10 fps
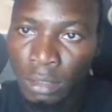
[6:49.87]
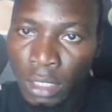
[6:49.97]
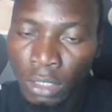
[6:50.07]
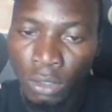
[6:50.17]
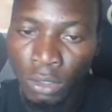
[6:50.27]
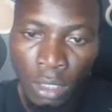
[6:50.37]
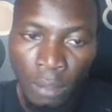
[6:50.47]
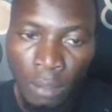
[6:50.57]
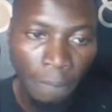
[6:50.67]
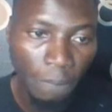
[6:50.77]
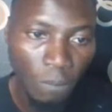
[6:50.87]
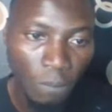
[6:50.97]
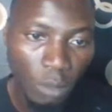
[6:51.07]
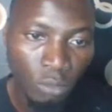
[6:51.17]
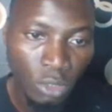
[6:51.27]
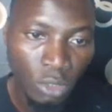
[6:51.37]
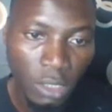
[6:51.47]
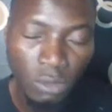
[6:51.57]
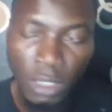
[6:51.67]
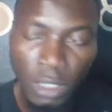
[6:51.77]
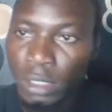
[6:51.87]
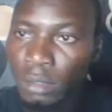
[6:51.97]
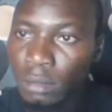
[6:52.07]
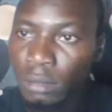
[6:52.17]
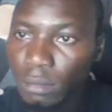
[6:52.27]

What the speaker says: check on business writing.